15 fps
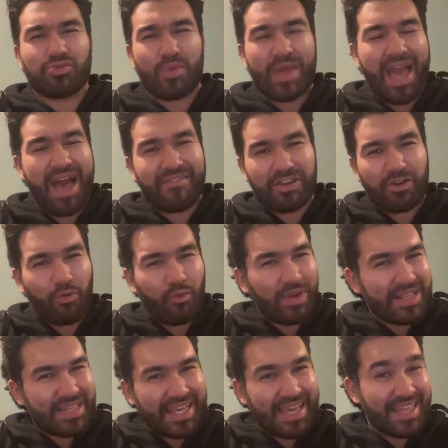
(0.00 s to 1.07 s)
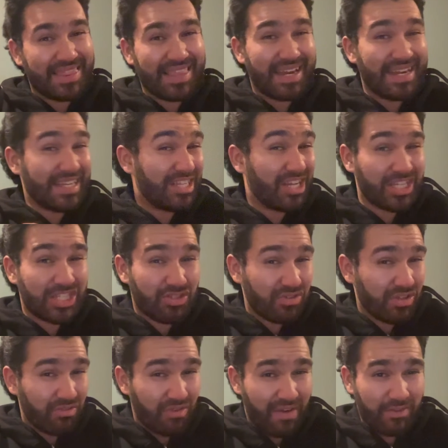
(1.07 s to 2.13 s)
We haven't really hit that
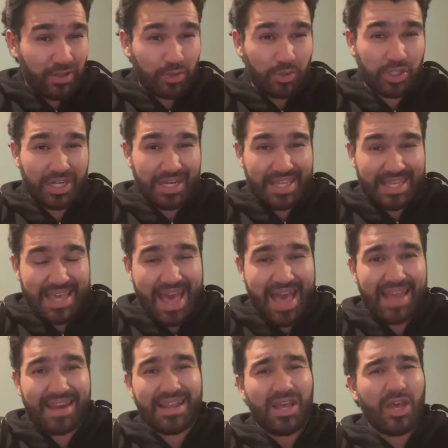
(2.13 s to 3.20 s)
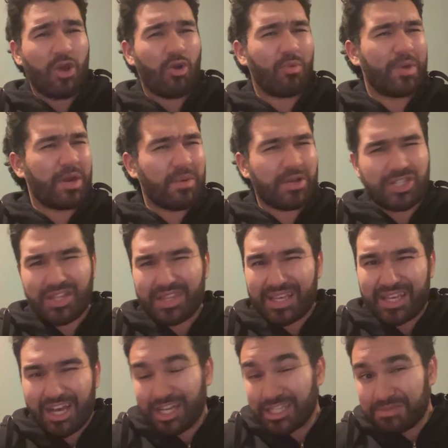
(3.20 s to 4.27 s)
industrial revolution yet. We're pretty much on the
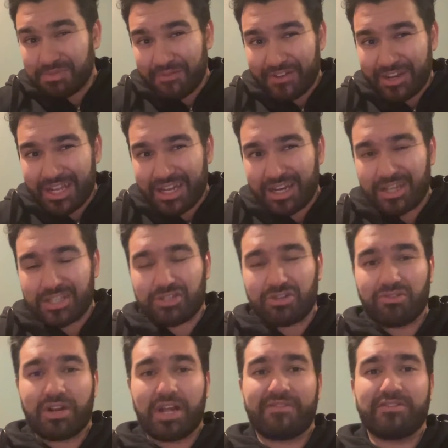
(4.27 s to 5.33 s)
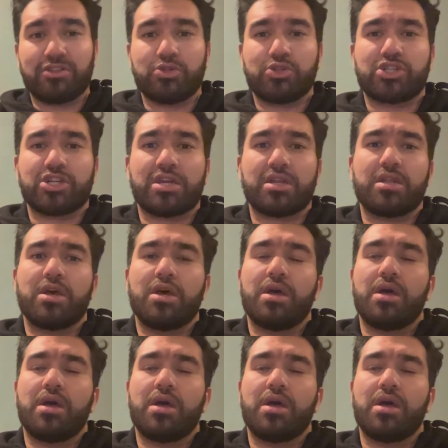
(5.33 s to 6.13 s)
cusp of an industrial revolution.